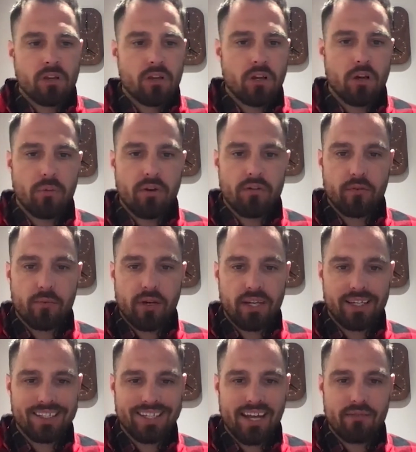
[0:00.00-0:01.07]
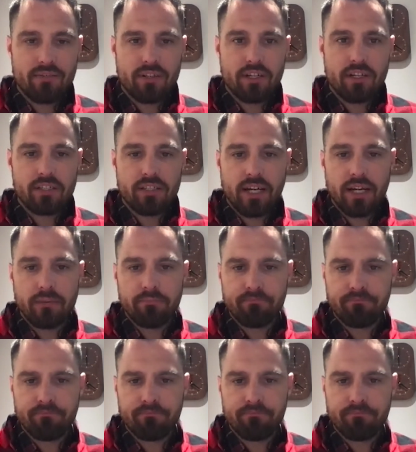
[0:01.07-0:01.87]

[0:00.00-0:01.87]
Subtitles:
Hope everybody is having a good time.